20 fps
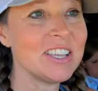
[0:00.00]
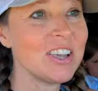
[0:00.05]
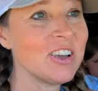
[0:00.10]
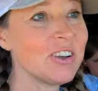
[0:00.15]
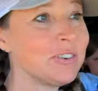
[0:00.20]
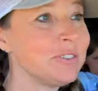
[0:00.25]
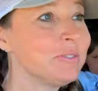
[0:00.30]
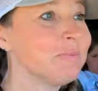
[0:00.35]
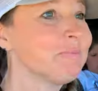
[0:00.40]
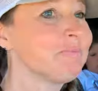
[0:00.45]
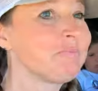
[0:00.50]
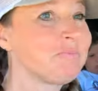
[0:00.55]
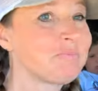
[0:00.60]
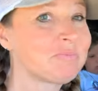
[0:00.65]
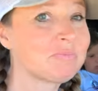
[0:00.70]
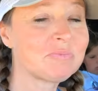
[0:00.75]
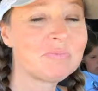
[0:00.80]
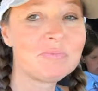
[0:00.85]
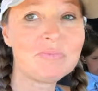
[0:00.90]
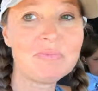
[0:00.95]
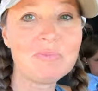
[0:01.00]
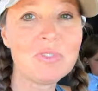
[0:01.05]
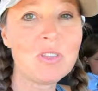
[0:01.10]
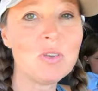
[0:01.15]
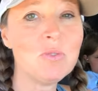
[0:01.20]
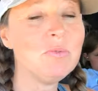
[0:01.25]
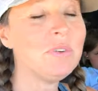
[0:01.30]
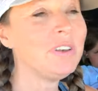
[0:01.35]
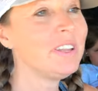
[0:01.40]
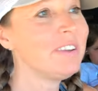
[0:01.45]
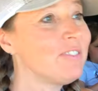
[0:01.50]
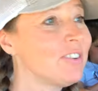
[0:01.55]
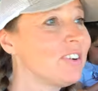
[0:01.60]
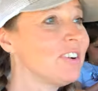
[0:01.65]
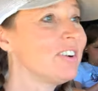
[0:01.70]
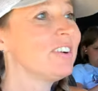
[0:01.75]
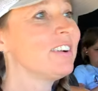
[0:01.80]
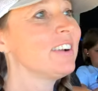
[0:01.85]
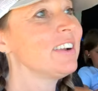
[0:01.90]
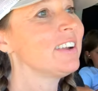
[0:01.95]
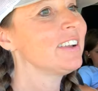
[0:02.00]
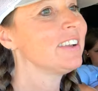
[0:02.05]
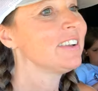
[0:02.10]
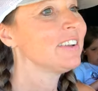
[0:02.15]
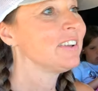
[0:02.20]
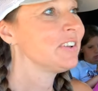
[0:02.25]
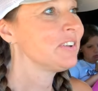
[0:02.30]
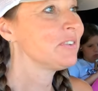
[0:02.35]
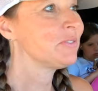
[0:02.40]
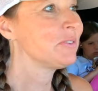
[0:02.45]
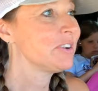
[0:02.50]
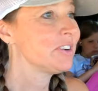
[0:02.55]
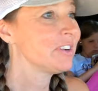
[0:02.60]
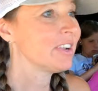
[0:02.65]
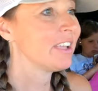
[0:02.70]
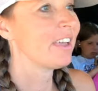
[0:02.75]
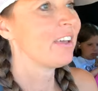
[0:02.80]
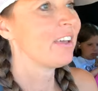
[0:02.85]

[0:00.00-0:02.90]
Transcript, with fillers: so, whenever you're in